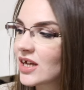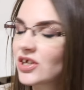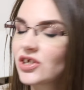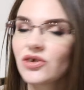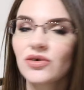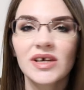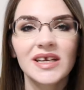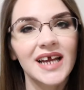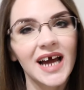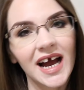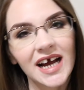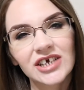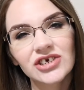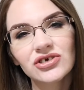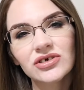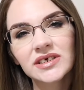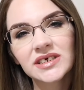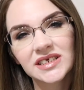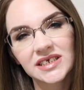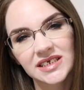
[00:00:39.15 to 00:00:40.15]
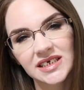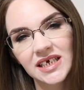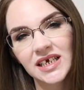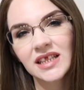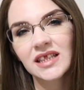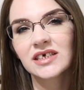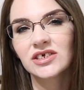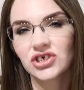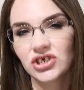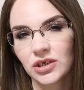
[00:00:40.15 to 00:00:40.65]
you can actually see
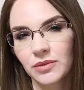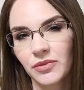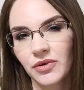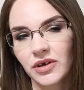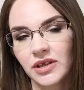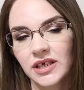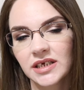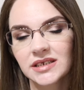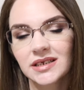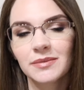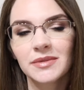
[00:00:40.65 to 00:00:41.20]
the shimmer in this.